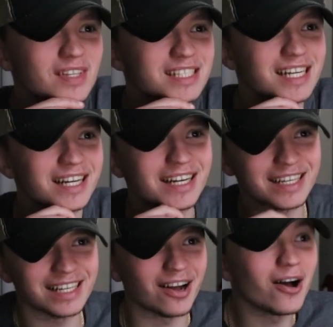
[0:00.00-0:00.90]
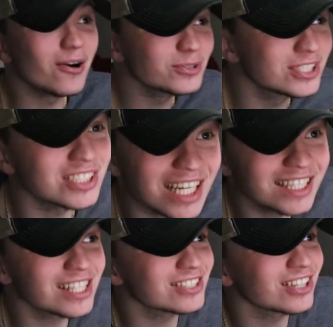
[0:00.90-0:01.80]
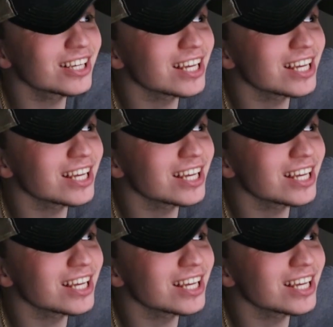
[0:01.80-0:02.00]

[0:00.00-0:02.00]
Is it oh shit, these are the